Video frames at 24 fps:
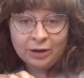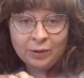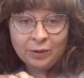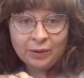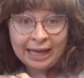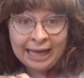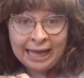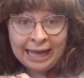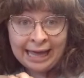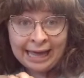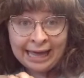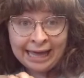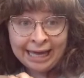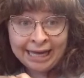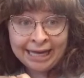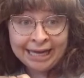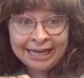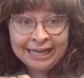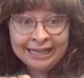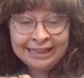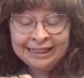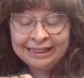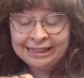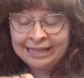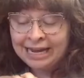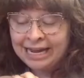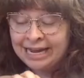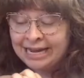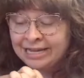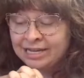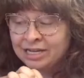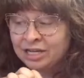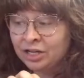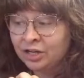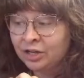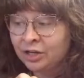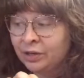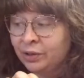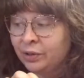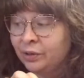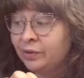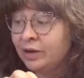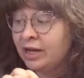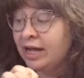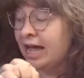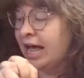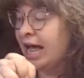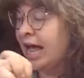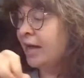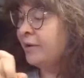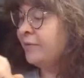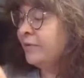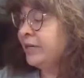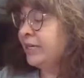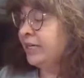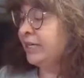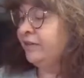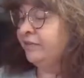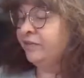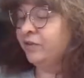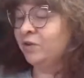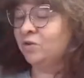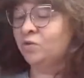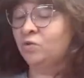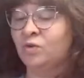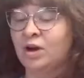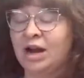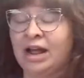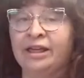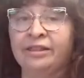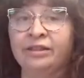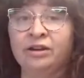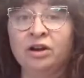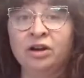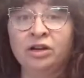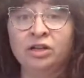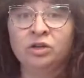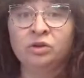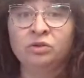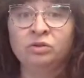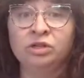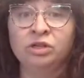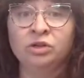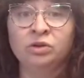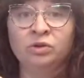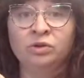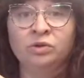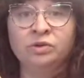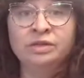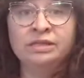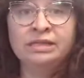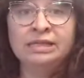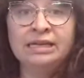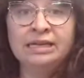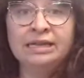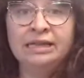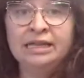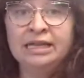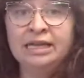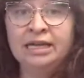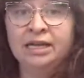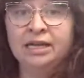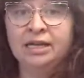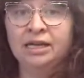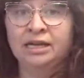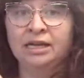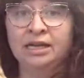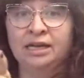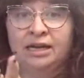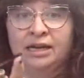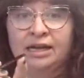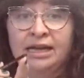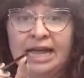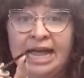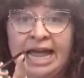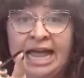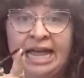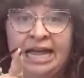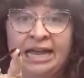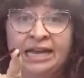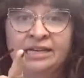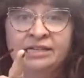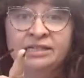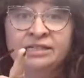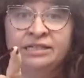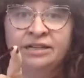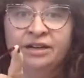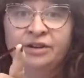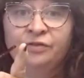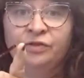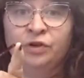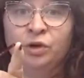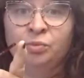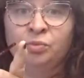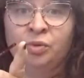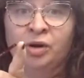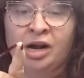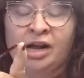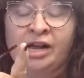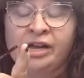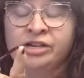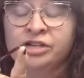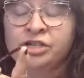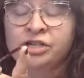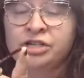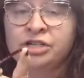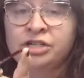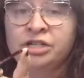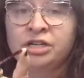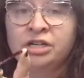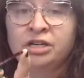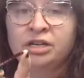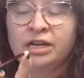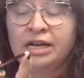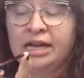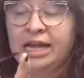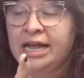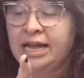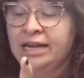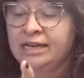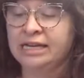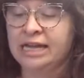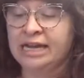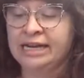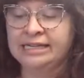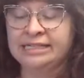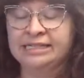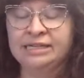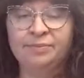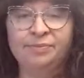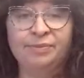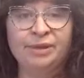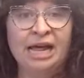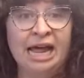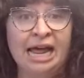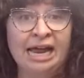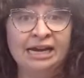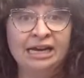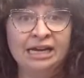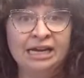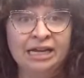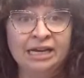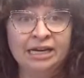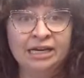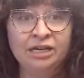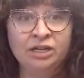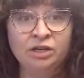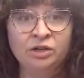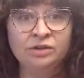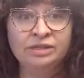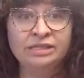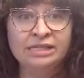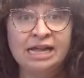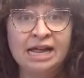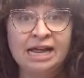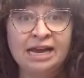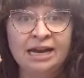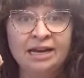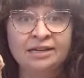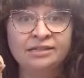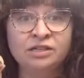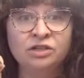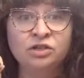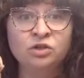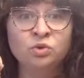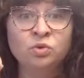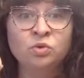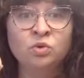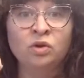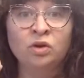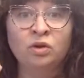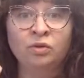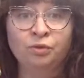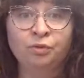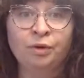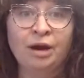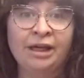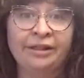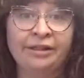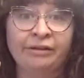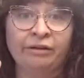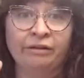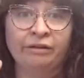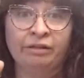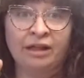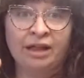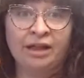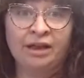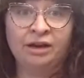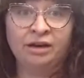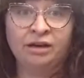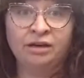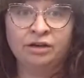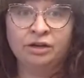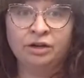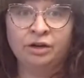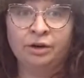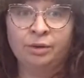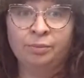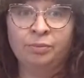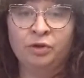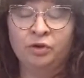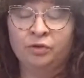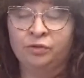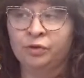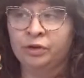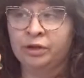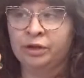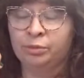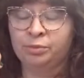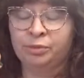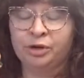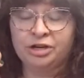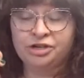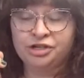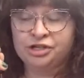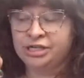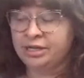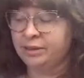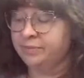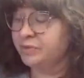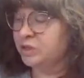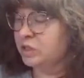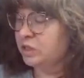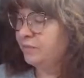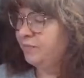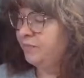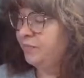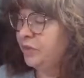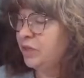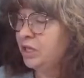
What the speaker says: Okay, thank you. I would even rather you use the end of your brush and like dip that in and use that as a tool rather than your beautiful little brush tips.